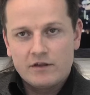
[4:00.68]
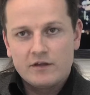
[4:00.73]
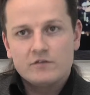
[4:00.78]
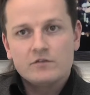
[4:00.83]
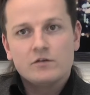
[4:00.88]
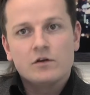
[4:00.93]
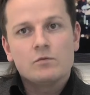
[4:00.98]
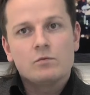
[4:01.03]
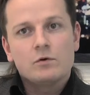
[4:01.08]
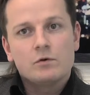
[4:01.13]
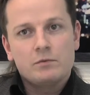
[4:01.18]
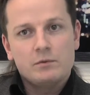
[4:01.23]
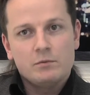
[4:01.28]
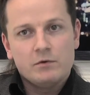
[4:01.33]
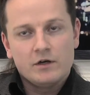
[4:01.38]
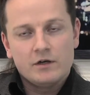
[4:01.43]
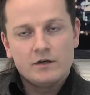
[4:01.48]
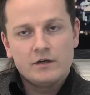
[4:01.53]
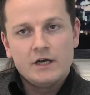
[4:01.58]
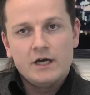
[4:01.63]
That's not what we
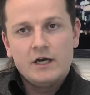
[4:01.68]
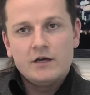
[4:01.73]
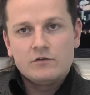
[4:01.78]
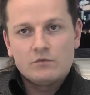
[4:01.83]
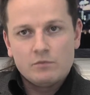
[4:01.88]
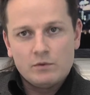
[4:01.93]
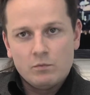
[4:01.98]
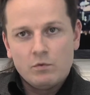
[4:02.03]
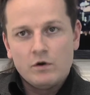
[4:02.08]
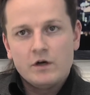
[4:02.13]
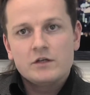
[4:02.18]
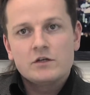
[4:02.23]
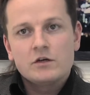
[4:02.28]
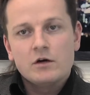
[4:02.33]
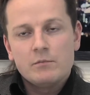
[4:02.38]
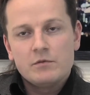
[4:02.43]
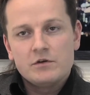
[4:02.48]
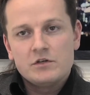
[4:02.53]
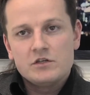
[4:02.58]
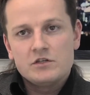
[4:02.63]
want. So we want
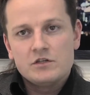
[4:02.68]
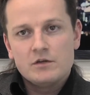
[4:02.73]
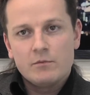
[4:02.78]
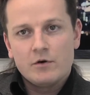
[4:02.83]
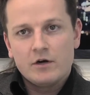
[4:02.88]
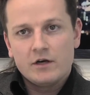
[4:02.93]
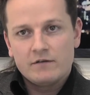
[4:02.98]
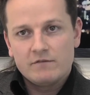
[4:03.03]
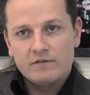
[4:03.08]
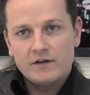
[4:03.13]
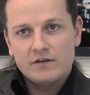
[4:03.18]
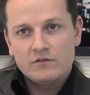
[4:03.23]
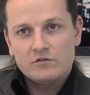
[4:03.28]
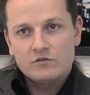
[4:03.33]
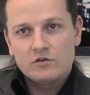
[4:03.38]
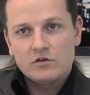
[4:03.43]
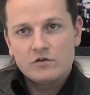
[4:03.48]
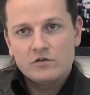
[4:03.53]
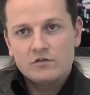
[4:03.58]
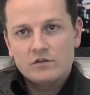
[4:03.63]
competition among
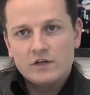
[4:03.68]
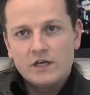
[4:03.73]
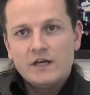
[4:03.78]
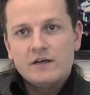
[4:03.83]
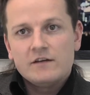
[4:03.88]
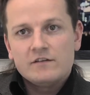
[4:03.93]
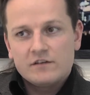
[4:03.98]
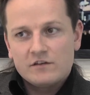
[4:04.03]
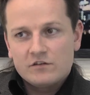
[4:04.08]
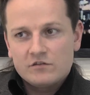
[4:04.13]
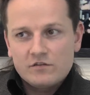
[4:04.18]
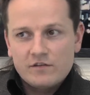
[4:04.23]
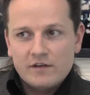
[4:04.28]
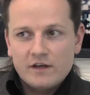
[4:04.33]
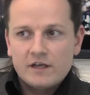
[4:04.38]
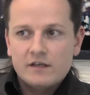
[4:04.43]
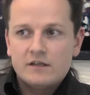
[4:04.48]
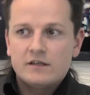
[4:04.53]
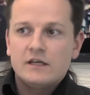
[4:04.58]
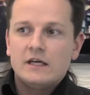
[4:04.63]
investors such
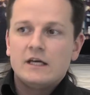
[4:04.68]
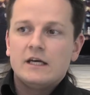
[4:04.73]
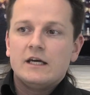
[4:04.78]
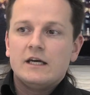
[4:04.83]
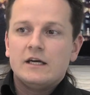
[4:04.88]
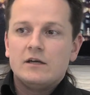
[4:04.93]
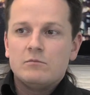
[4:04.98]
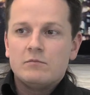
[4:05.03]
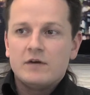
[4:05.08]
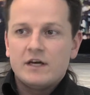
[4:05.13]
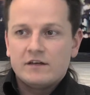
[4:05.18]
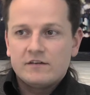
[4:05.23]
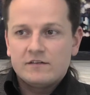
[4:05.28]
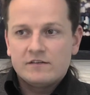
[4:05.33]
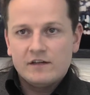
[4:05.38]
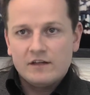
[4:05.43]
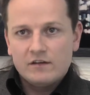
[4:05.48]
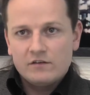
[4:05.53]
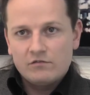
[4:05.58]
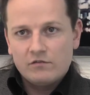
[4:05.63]
that it makes
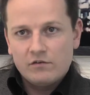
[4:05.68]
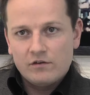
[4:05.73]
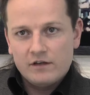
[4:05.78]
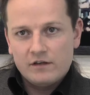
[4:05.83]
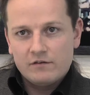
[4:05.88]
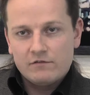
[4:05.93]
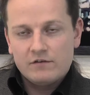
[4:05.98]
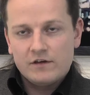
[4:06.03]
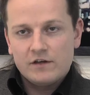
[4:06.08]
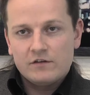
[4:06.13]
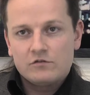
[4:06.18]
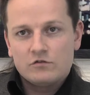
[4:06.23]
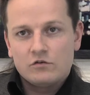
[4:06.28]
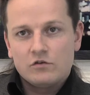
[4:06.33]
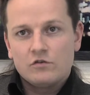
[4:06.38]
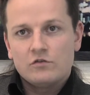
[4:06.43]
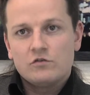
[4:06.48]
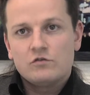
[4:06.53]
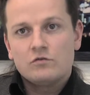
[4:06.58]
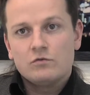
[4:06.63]
sense for the
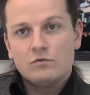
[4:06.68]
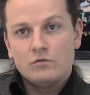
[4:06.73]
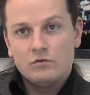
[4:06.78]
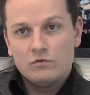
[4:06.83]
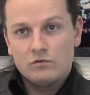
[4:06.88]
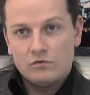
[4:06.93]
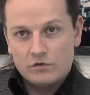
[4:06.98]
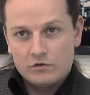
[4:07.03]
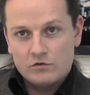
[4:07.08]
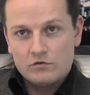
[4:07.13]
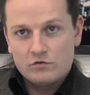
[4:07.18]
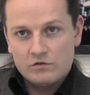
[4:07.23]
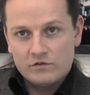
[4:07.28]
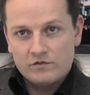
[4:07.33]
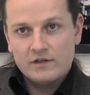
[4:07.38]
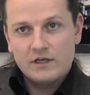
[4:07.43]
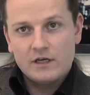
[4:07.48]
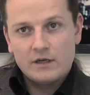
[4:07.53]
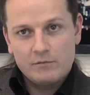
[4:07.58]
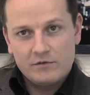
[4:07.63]
investors to, to
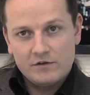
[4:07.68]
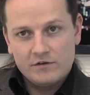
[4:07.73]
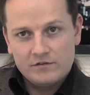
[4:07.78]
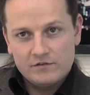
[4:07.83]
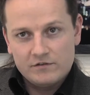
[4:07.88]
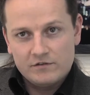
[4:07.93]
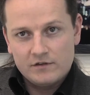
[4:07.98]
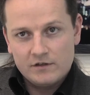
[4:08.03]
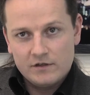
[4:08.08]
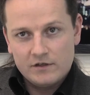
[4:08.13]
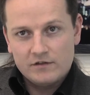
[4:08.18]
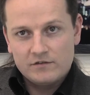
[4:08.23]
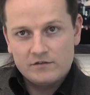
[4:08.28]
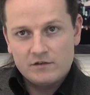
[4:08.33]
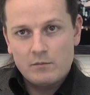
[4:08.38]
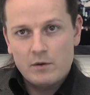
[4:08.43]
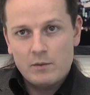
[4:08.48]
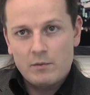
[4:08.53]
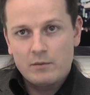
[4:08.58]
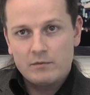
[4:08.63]
set up these uh,
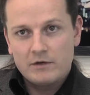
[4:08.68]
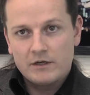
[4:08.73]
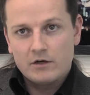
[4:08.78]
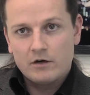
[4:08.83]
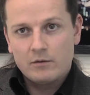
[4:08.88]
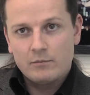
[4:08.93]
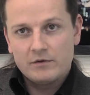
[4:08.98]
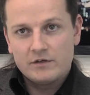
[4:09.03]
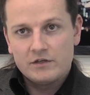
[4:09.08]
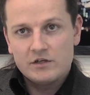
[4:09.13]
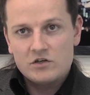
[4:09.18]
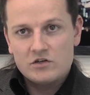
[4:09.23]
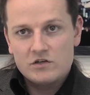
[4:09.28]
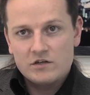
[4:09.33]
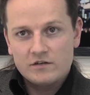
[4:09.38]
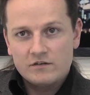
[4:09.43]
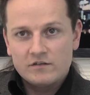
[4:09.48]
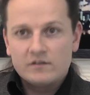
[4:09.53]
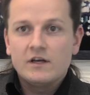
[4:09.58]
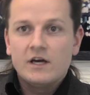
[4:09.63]
semi-public
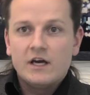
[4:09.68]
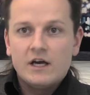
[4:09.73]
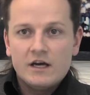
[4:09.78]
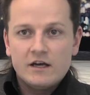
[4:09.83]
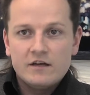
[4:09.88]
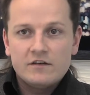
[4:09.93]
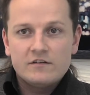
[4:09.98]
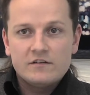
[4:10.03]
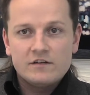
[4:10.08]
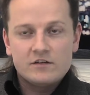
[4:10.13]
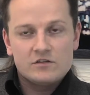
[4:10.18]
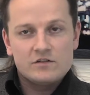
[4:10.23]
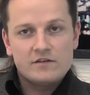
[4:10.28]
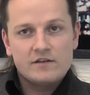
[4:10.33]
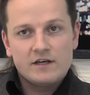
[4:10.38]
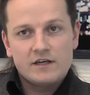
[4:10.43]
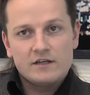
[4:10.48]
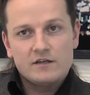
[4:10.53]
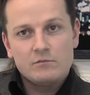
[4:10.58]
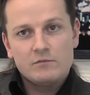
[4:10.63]
competitions and such
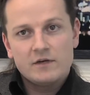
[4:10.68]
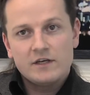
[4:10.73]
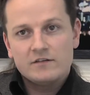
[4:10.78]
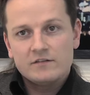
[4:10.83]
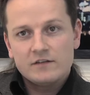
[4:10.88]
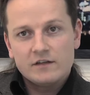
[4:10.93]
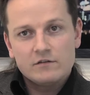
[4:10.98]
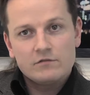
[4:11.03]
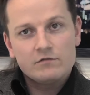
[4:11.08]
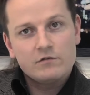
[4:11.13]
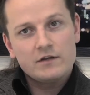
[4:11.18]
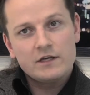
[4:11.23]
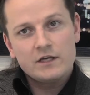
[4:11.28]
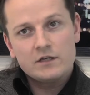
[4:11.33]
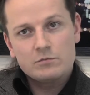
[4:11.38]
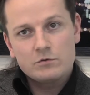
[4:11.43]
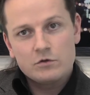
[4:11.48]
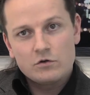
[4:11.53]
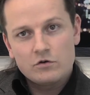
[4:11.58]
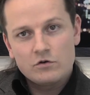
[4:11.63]
that it makes sense for the
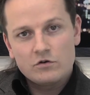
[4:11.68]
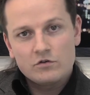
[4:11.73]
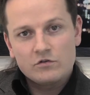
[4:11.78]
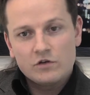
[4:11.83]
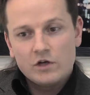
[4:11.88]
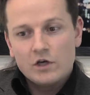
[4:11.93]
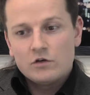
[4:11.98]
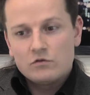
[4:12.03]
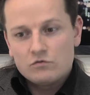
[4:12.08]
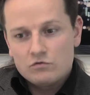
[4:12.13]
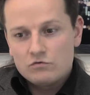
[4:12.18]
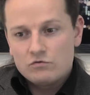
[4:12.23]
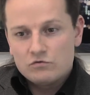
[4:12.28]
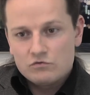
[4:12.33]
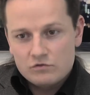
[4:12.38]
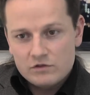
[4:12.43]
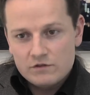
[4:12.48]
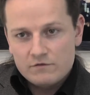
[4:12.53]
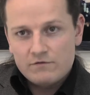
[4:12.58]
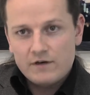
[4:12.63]
entrepreneurs to,
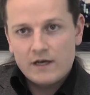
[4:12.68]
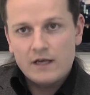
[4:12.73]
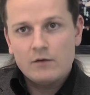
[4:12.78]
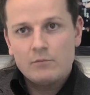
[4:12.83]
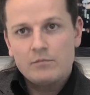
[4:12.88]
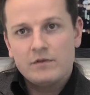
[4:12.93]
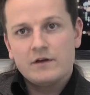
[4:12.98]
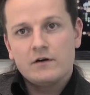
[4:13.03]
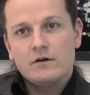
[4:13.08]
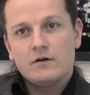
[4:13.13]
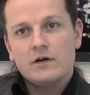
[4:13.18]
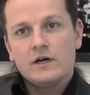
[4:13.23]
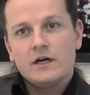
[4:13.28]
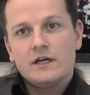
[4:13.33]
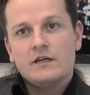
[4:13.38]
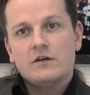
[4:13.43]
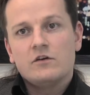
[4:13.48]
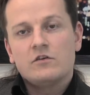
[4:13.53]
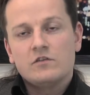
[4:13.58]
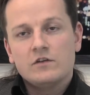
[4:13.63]
to develop their
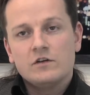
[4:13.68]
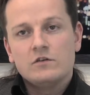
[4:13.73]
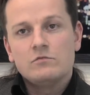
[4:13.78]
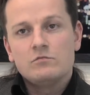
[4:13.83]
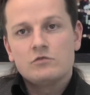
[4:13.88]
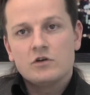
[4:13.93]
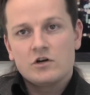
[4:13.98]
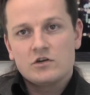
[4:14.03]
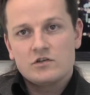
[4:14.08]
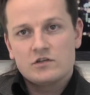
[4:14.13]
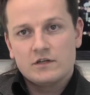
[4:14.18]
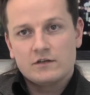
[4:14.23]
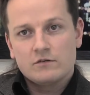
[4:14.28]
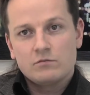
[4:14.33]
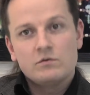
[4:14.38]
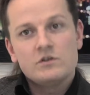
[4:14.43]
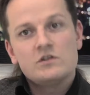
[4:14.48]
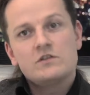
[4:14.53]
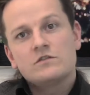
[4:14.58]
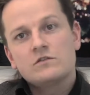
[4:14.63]
ideas into projects,
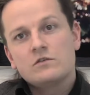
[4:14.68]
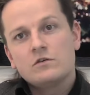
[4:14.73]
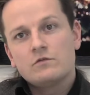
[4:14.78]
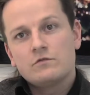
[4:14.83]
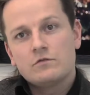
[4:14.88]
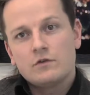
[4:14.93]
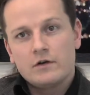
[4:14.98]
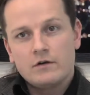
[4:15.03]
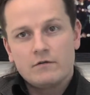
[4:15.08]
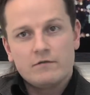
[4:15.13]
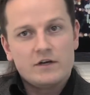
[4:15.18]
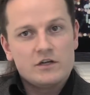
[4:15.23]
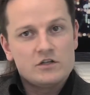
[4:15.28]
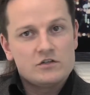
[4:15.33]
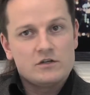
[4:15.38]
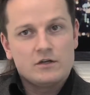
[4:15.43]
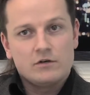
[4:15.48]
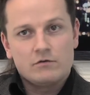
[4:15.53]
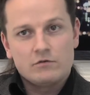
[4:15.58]
which is good for innovation and